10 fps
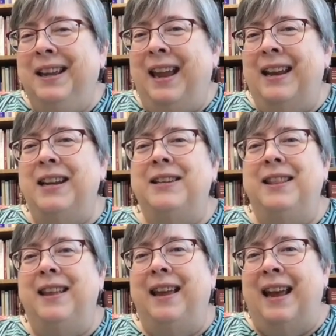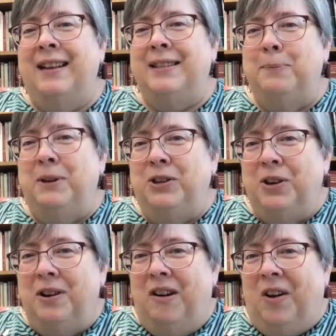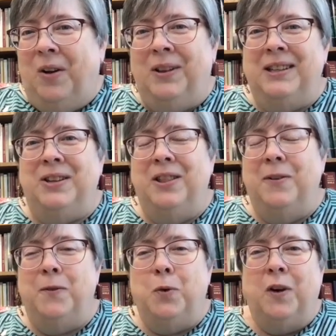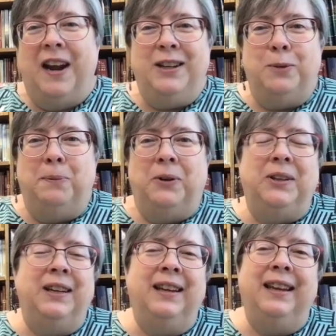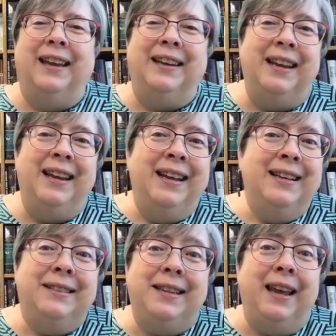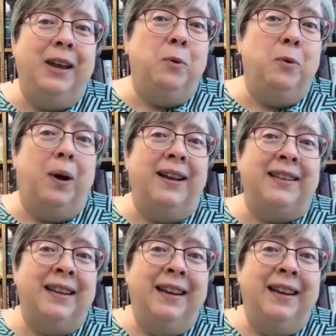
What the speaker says: getting to the exhibition hall and to the 4-H building and seeing what